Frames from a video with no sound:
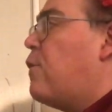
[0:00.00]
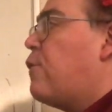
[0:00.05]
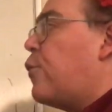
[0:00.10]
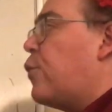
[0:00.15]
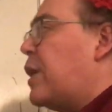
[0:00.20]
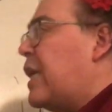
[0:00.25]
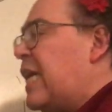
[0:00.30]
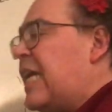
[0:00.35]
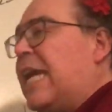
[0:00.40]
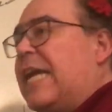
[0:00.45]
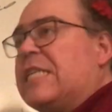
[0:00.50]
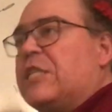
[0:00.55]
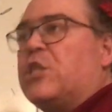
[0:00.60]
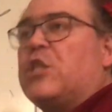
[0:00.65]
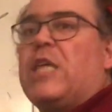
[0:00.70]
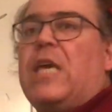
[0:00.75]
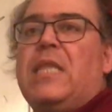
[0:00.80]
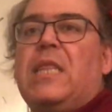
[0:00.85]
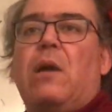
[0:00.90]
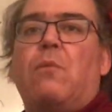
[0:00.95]
for
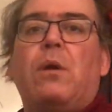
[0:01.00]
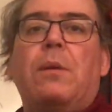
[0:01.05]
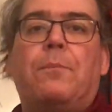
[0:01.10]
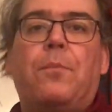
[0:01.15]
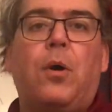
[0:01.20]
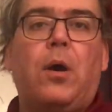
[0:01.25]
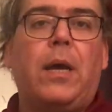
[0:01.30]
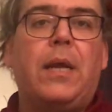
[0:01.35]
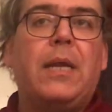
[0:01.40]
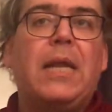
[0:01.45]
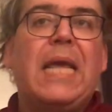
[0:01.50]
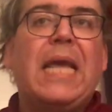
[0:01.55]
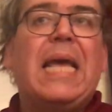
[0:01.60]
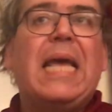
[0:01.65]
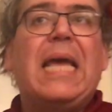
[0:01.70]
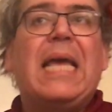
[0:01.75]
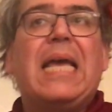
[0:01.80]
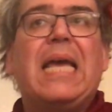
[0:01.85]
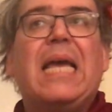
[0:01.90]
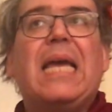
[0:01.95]
each thing that we put,
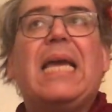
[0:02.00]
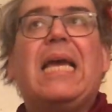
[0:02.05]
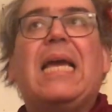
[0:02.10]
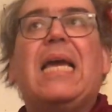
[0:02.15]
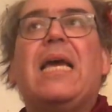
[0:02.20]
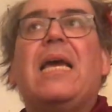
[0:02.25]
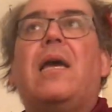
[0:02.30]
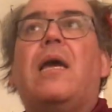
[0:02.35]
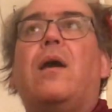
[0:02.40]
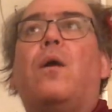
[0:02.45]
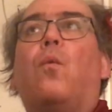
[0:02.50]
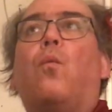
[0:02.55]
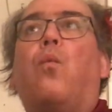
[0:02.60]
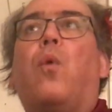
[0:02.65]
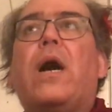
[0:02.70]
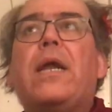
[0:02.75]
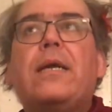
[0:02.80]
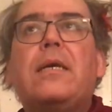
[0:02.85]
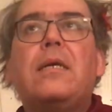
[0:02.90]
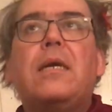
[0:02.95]

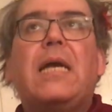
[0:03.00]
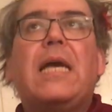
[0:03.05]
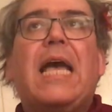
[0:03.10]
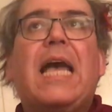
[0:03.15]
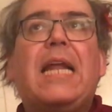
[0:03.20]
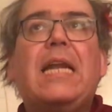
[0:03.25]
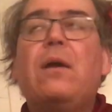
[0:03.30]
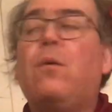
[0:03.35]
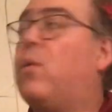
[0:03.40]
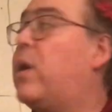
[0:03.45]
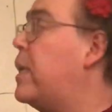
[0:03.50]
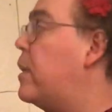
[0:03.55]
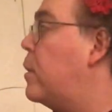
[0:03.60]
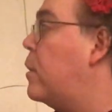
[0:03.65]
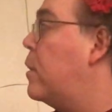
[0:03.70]
what are, any what